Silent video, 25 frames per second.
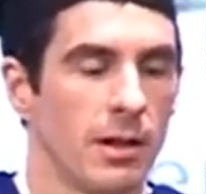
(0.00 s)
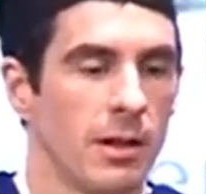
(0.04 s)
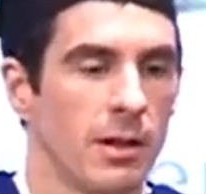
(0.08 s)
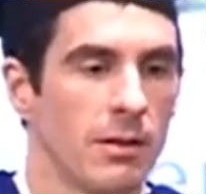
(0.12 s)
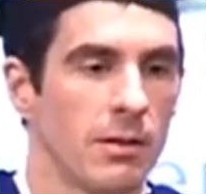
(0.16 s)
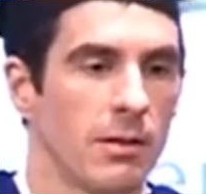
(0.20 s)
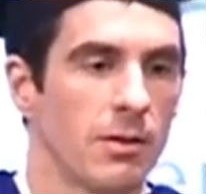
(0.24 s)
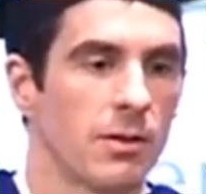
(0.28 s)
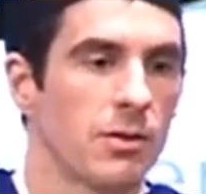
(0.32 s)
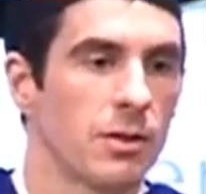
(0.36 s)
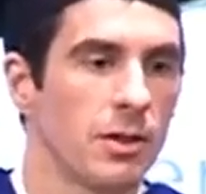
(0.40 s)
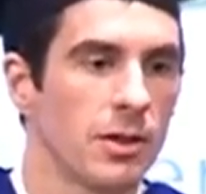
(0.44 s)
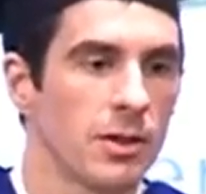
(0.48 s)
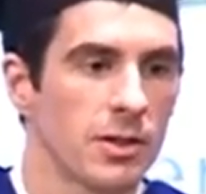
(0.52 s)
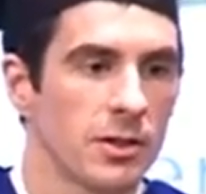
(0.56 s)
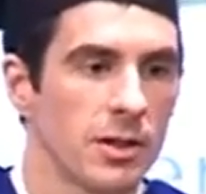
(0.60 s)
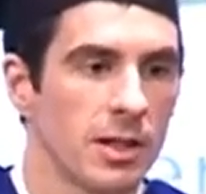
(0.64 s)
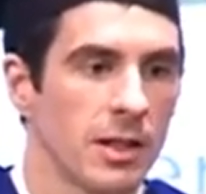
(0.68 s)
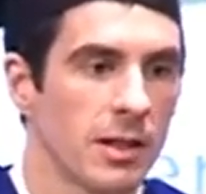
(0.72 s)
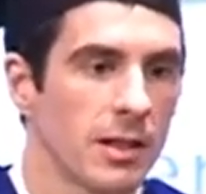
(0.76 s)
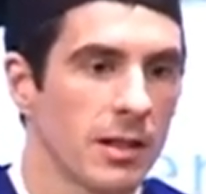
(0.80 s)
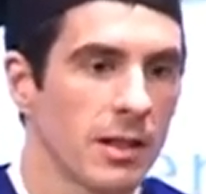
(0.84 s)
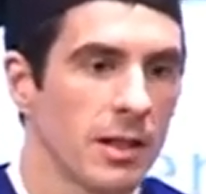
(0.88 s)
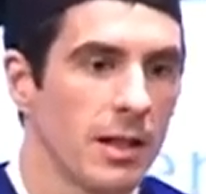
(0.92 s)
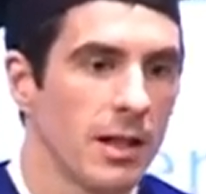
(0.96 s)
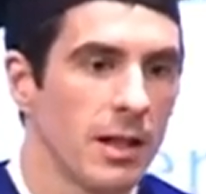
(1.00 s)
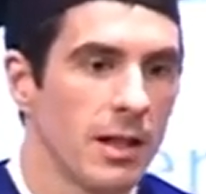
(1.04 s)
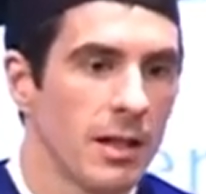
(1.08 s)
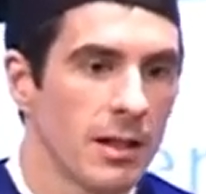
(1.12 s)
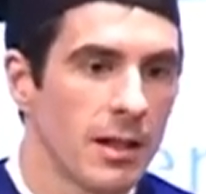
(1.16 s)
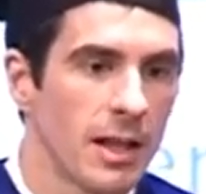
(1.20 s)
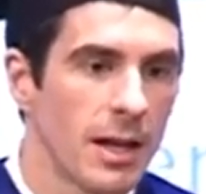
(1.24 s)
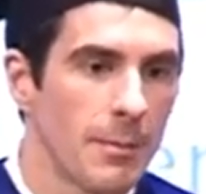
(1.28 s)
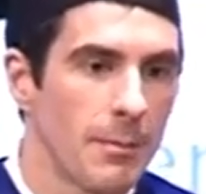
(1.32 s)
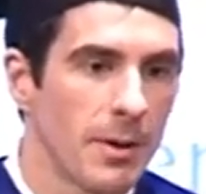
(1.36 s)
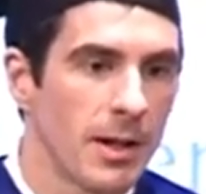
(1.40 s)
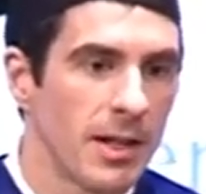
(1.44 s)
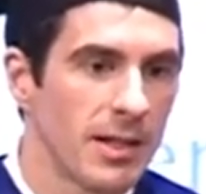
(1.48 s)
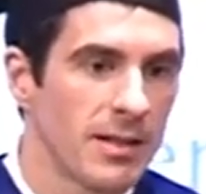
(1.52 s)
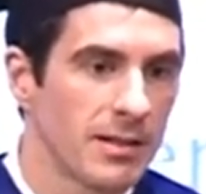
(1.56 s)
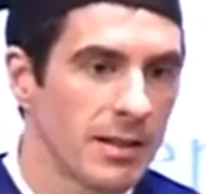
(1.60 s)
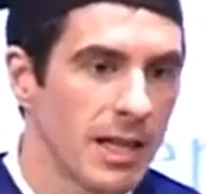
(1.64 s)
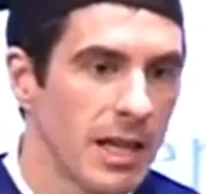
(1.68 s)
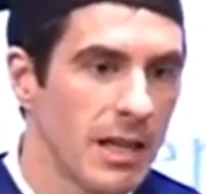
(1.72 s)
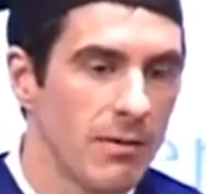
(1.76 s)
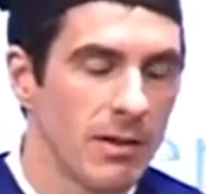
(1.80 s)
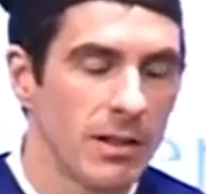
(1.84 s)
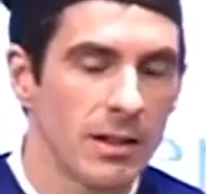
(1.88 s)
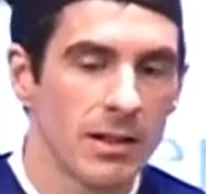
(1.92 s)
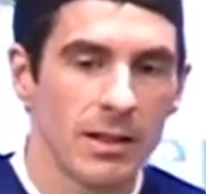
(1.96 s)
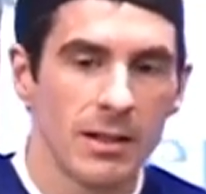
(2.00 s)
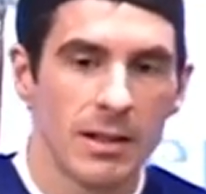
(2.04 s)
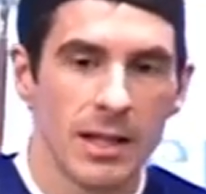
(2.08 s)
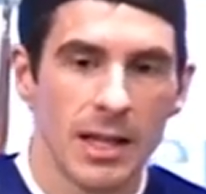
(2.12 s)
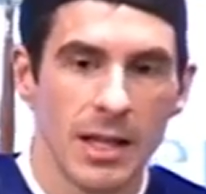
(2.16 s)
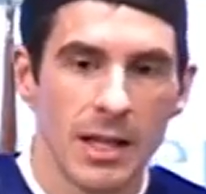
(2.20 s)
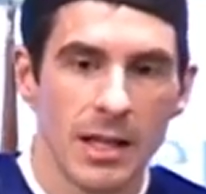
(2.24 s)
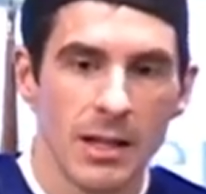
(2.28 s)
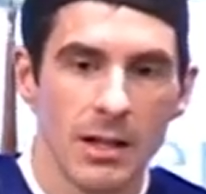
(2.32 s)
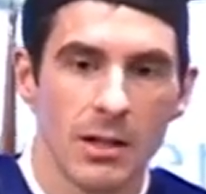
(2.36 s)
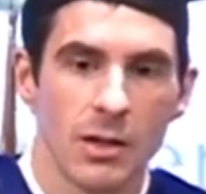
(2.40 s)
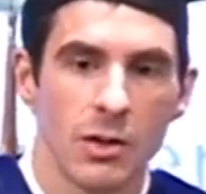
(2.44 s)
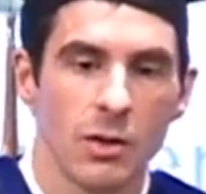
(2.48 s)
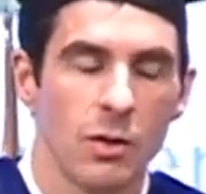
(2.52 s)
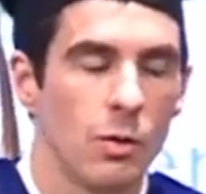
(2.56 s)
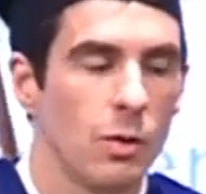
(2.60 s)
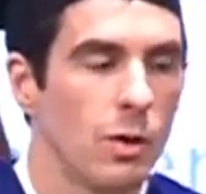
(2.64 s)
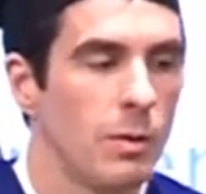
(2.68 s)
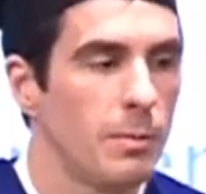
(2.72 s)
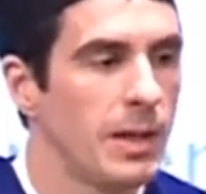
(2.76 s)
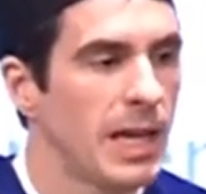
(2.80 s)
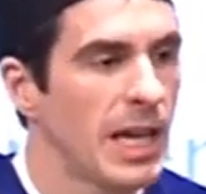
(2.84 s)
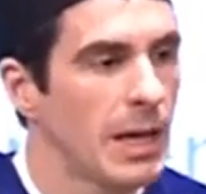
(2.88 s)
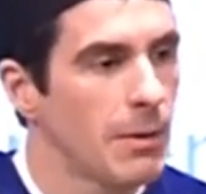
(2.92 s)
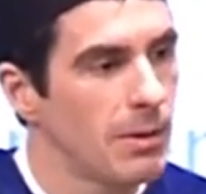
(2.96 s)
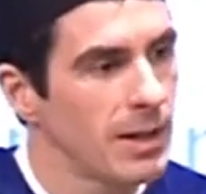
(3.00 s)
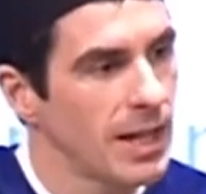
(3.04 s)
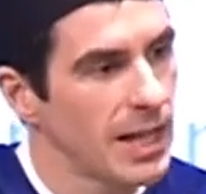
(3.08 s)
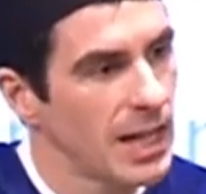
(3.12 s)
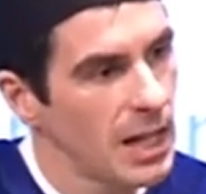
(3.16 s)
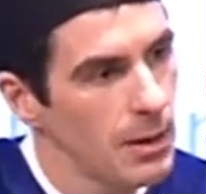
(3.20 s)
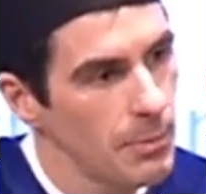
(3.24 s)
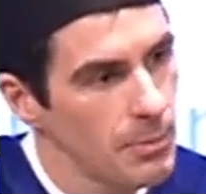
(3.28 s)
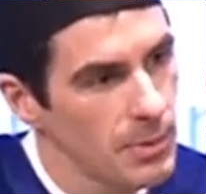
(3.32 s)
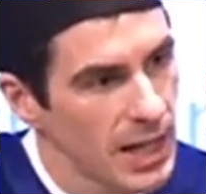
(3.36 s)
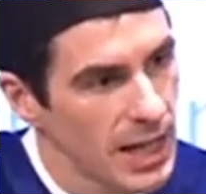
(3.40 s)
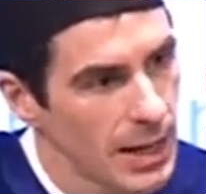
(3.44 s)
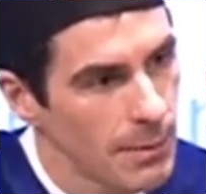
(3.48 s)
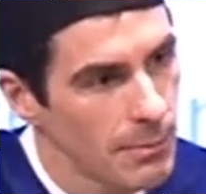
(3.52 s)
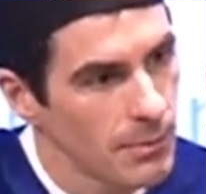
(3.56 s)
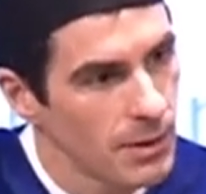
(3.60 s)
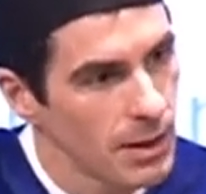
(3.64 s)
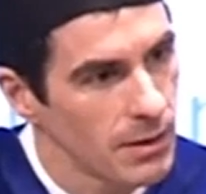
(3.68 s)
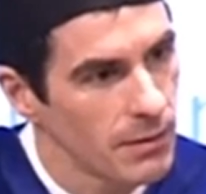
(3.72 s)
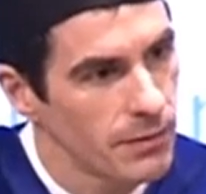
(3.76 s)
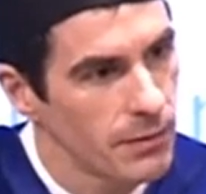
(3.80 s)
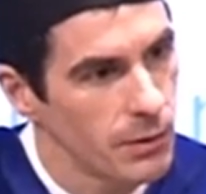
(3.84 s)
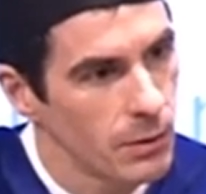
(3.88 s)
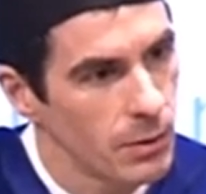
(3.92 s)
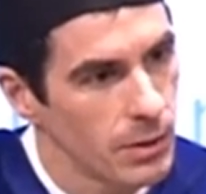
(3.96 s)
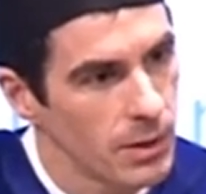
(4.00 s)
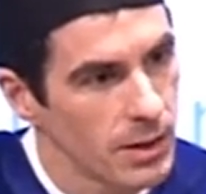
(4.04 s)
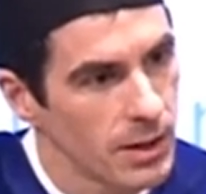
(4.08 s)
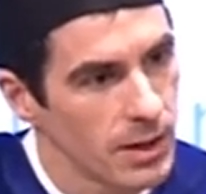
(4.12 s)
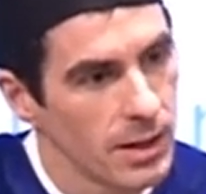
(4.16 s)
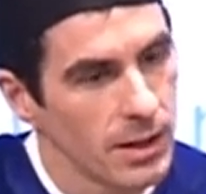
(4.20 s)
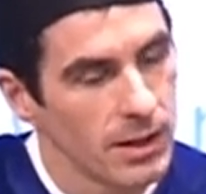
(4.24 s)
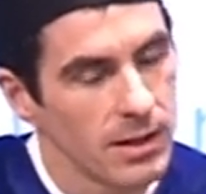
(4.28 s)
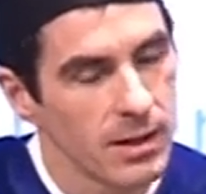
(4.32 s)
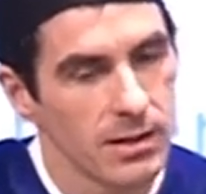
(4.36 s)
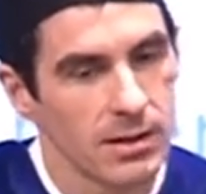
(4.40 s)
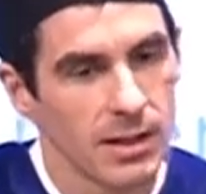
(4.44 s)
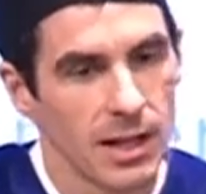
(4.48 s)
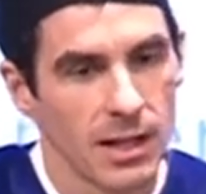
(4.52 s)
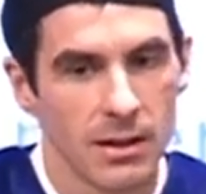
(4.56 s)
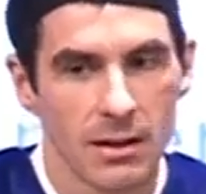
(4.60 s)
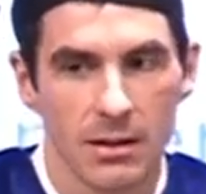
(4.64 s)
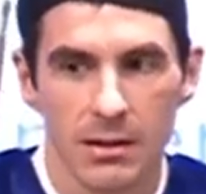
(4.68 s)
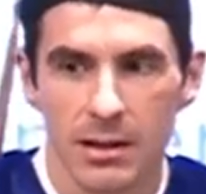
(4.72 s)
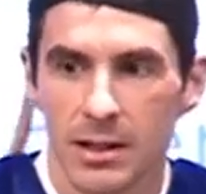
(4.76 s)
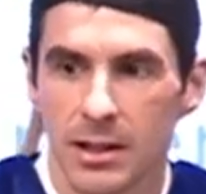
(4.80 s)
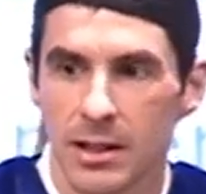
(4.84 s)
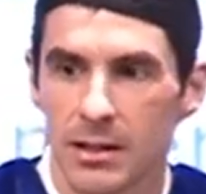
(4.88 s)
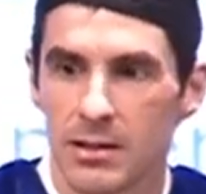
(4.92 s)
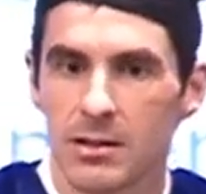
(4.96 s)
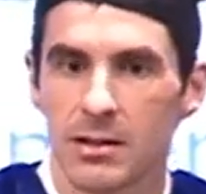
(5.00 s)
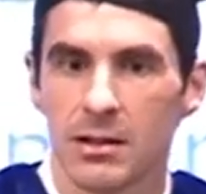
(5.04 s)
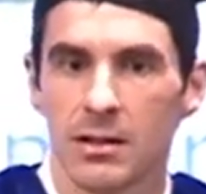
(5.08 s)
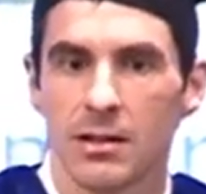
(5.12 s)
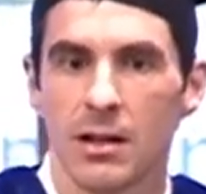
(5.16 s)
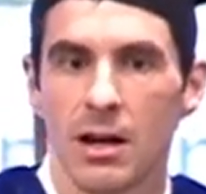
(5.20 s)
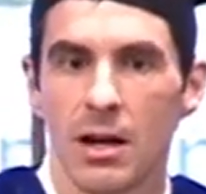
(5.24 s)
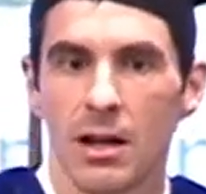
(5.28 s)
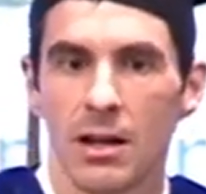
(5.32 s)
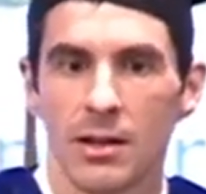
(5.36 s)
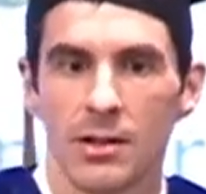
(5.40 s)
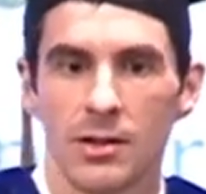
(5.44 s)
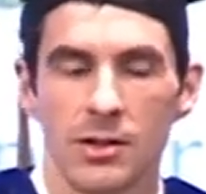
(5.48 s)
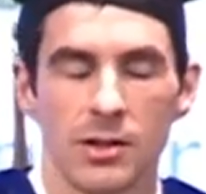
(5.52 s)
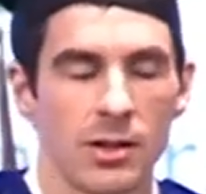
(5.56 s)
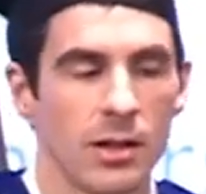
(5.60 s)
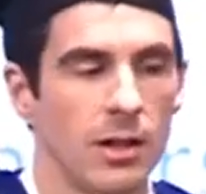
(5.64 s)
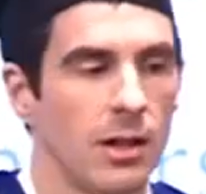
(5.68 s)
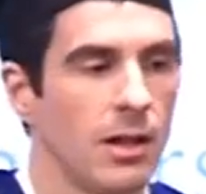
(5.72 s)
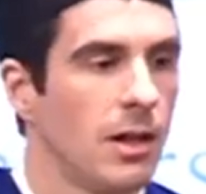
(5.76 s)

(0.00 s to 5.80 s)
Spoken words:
They're trusting that by saving today, you will be able to help them afford to send their kids to college,